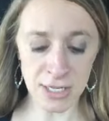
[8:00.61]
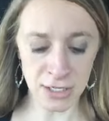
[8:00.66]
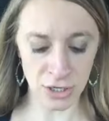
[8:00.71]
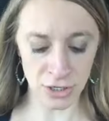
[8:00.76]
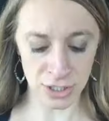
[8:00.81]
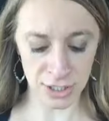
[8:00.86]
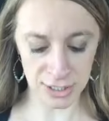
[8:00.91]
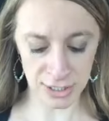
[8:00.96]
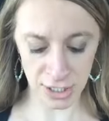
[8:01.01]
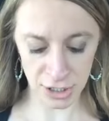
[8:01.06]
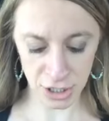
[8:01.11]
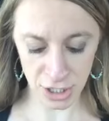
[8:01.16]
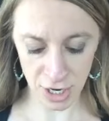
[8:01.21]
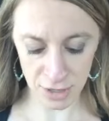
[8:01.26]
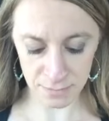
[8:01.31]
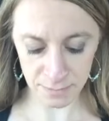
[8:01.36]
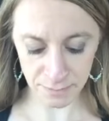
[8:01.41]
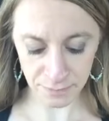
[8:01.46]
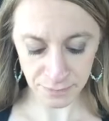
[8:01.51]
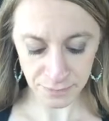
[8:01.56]
in your
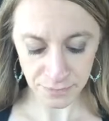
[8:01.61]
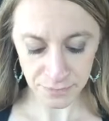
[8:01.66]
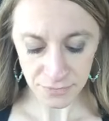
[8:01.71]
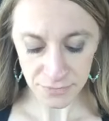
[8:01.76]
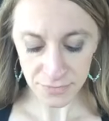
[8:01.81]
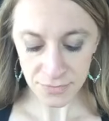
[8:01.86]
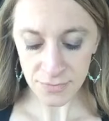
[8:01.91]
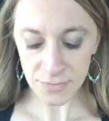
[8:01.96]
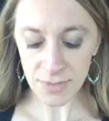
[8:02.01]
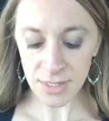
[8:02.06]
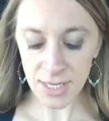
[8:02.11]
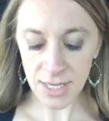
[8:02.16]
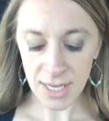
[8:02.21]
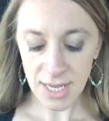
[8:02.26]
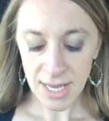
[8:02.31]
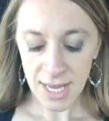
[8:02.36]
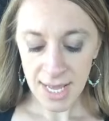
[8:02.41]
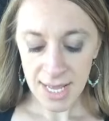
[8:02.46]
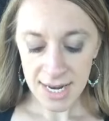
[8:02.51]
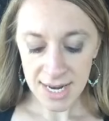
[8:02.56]
decision.
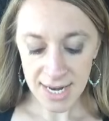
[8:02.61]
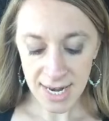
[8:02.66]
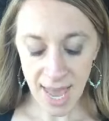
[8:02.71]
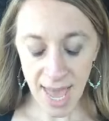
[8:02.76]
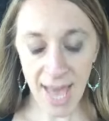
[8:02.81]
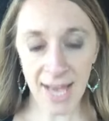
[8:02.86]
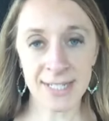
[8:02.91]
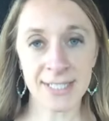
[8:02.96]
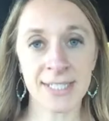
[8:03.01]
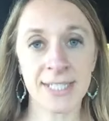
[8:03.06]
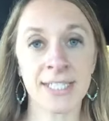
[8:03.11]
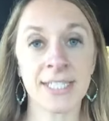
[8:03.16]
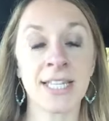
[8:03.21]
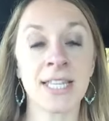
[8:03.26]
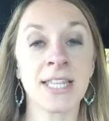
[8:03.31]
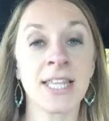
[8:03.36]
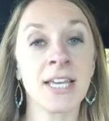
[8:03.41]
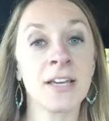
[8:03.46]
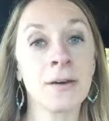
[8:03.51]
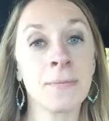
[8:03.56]
Next,
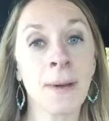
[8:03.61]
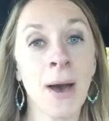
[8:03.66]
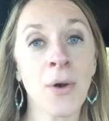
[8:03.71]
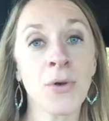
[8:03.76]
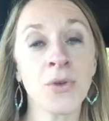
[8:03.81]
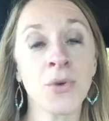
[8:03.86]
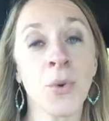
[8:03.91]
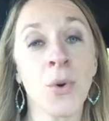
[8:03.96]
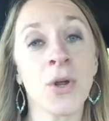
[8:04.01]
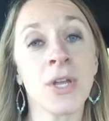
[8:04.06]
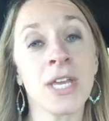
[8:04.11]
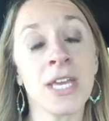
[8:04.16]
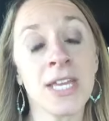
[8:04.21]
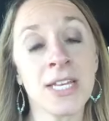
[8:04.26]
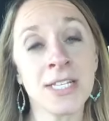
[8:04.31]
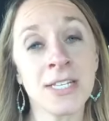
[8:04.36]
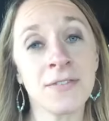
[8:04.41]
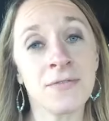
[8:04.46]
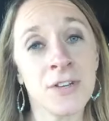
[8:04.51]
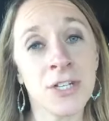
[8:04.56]
think about your
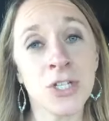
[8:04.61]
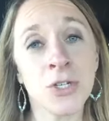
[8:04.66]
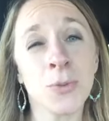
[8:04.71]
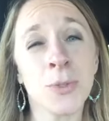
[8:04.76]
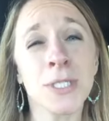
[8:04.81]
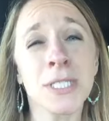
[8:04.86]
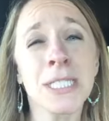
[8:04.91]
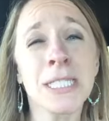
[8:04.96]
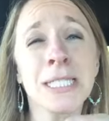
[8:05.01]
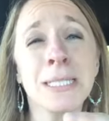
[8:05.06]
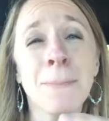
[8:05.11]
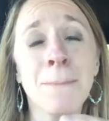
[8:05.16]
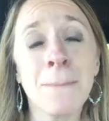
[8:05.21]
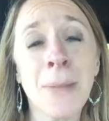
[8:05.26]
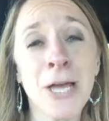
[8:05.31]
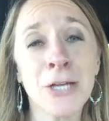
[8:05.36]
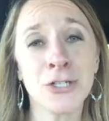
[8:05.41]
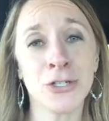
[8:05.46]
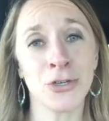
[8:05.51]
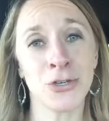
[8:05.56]
individual
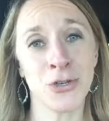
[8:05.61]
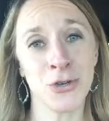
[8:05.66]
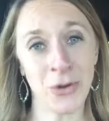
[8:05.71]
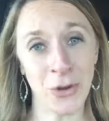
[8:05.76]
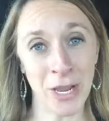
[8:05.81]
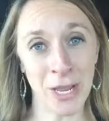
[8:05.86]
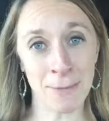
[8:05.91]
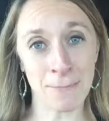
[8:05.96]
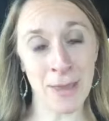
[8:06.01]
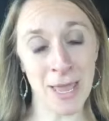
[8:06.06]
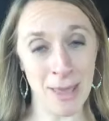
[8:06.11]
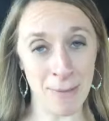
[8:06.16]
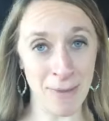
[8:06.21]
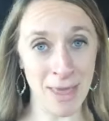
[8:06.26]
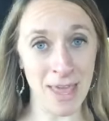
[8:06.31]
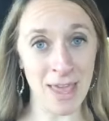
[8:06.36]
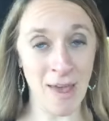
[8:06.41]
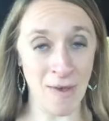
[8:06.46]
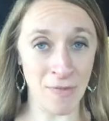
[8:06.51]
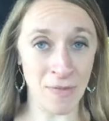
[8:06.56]
special unique
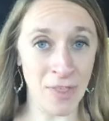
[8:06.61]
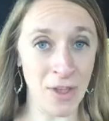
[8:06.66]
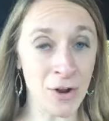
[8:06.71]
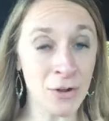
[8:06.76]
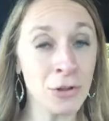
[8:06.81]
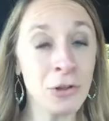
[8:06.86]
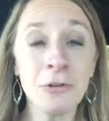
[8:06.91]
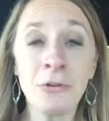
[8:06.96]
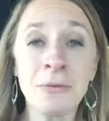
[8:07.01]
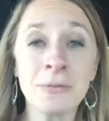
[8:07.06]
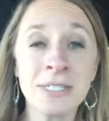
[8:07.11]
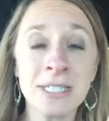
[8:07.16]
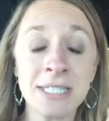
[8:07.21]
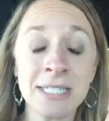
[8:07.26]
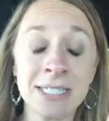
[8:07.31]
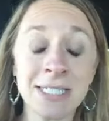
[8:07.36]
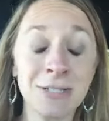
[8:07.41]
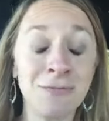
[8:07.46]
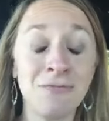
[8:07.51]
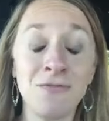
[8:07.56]
baby and their little
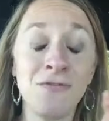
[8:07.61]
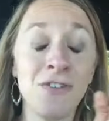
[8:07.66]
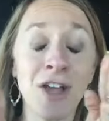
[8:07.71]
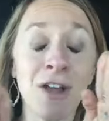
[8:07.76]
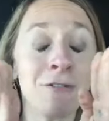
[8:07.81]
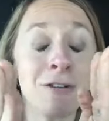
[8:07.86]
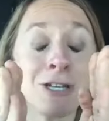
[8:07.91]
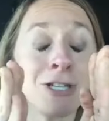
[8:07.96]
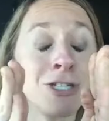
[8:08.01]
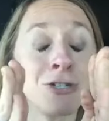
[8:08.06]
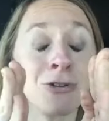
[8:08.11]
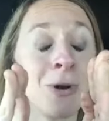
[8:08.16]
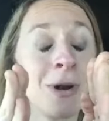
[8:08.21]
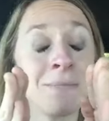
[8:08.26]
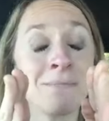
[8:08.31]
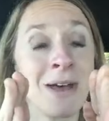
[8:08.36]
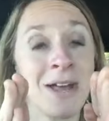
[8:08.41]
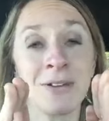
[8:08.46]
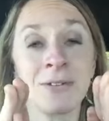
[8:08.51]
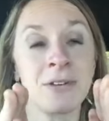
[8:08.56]
very
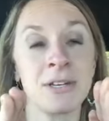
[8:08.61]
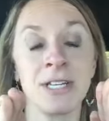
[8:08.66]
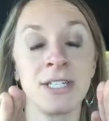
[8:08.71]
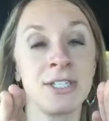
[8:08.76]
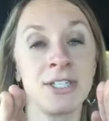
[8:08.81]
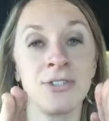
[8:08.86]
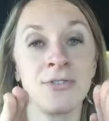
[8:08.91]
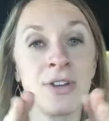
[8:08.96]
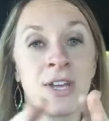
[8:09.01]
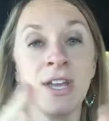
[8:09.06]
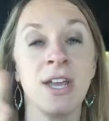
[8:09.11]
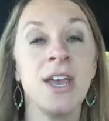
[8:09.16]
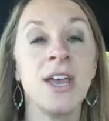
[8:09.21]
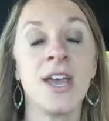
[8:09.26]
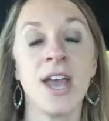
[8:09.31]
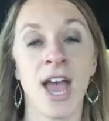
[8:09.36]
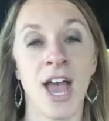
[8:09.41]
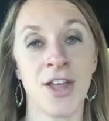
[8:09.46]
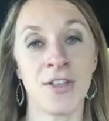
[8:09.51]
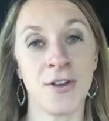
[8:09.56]
short medical history
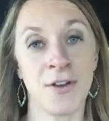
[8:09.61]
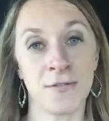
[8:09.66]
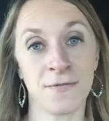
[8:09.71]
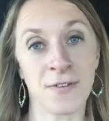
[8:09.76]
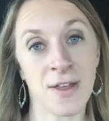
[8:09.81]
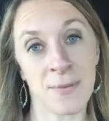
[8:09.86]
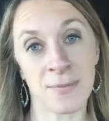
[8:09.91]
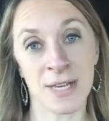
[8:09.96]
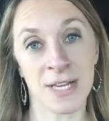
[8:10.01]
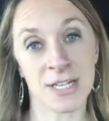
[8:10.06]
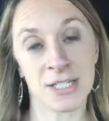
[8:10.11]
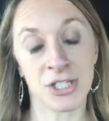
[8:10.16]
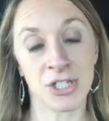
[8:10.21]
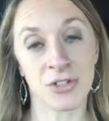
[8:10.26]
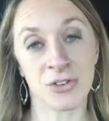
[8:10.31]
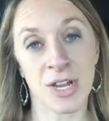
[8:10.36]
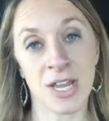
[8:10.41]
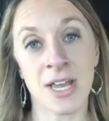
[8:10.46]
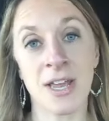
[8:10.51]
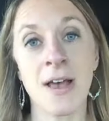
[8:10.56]
and your family
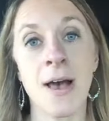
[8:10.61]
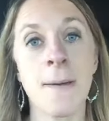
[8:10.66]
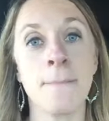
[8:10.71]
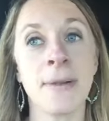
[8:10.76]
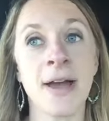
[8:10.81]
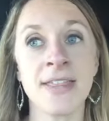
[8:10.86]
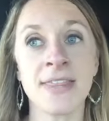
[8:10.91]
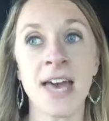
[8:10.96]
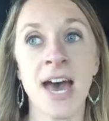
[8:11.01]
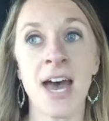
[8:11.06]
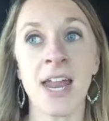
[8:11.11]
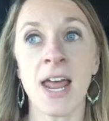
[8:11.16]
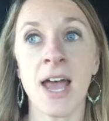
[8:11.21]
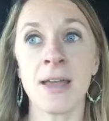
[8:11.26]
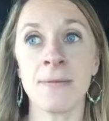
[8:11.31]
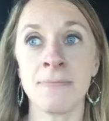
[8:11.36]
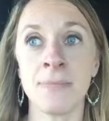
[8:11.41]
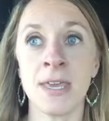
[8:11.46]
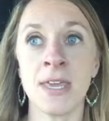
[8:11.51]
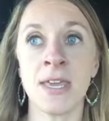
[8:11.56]
history. By that,
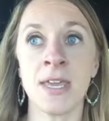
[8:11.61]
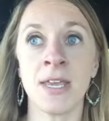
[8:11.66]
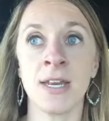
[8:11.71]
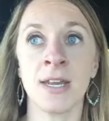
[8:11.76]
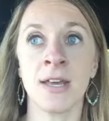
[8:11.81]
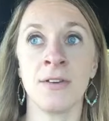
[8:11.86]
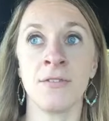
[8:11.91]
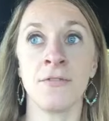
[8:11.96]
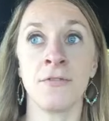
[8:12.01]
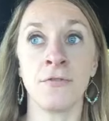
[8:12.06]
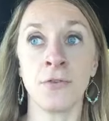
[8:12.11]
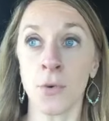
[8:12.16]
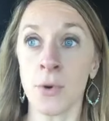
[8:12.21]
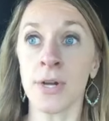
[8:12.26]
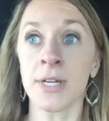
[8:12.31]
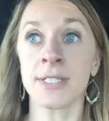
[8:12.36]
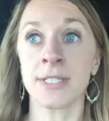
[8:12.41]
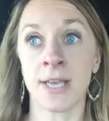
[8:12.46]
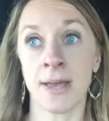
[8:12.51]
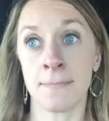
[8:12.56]
I mean,
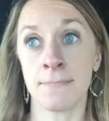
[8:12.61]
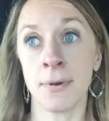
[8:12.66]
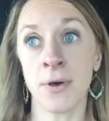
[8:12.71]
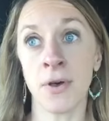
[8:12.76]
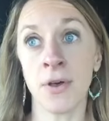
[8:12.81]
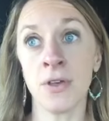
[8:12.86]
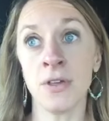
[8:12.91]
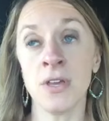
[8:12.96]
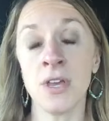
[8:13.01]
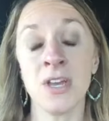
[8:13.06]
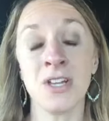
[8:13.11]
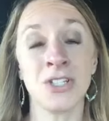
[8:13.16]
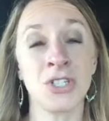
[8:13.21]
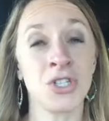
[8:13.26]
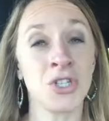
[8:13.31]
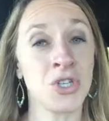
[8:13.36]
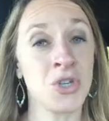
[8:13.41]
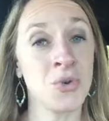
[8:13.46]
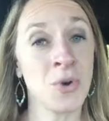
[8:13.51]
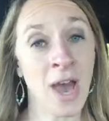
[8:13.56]
for example,
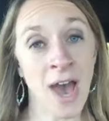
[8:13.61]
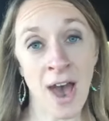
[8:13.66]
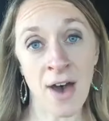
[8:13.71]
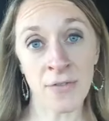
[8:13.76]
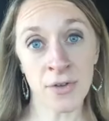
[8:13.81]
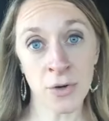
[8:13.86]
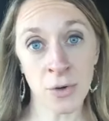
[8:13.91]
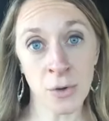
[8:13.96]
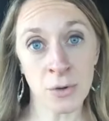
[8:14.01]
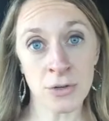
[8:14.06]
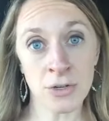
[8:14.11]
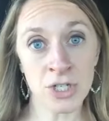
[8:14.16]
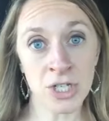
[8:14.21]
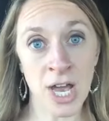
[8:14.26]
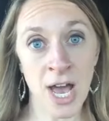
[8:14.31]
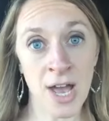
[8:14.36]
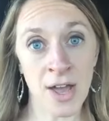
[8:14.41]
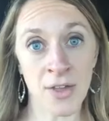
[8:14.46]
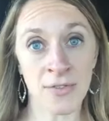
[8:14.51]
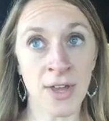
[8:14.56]
do you have an older
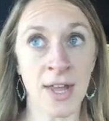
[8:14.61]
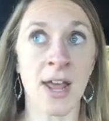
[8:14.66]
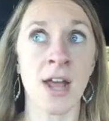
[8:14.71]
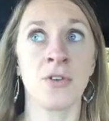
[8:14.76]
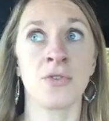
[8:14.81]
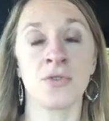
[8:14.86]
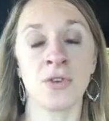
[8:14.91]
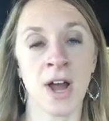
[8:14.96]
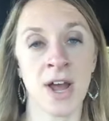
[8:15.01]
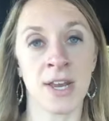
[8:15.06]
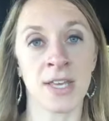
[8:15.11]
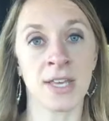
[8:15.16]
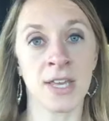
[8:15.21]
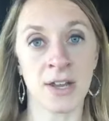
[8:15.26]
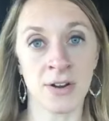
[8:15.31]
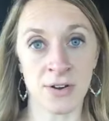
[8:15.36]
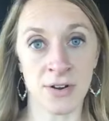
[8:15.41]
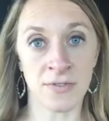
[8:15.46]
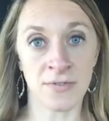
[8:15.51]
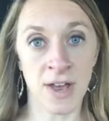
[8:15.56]
child that had chronic
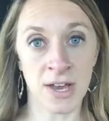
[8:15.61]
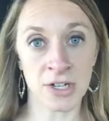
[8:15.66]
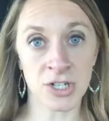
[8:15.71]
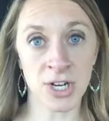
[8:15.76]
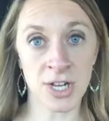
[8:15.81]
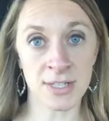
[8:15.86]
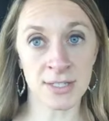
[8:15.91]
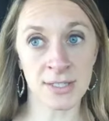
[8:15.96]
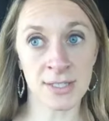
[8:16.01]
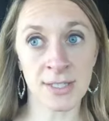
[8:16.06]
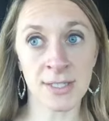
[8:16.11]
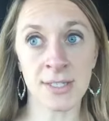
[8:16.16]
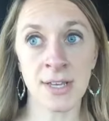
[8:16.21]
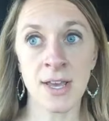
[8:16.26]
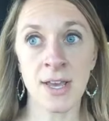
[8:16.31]
ear infections?